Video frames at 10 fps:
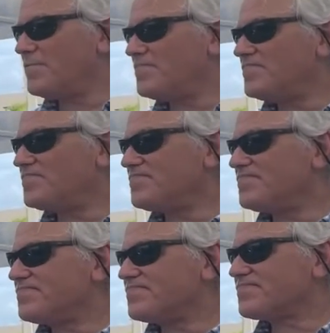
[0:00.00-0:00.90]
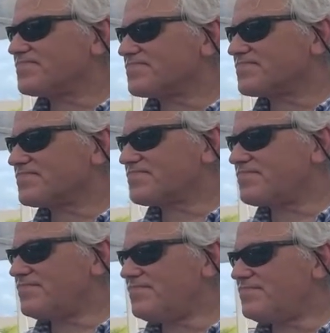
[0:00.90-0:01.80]

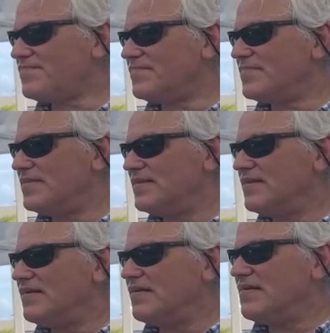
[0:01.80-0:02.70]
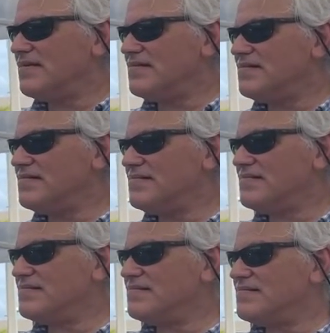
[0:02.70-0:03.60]

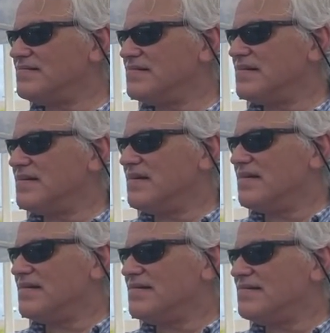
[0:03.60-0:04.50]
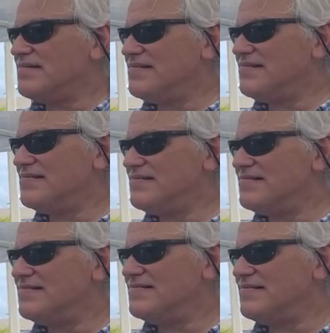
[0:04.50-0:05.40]

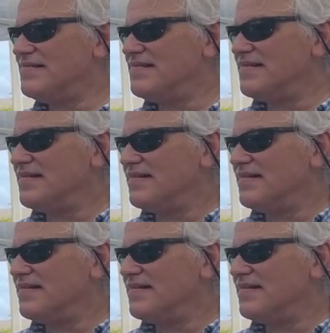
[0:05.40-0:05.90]
(silent)